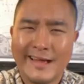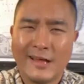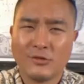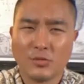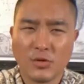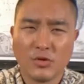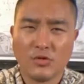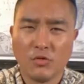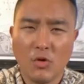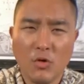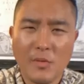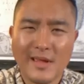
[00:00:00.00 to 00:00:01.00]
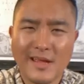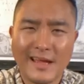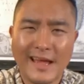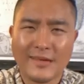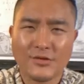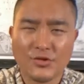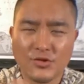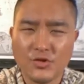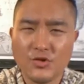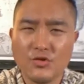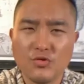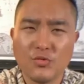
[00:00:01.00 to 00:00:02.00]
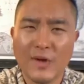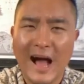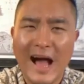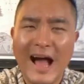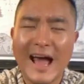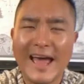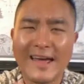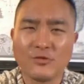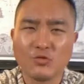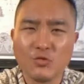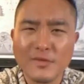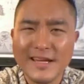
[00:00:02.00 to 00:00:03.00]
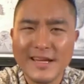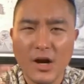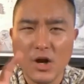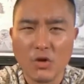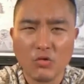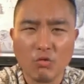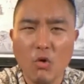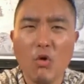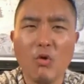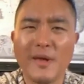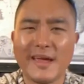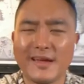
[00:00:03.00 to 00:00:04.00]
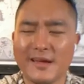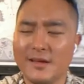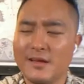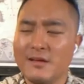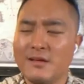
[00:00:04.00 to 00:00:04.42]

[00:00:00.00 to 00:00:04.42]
as we're growing, as you, I, as we are growing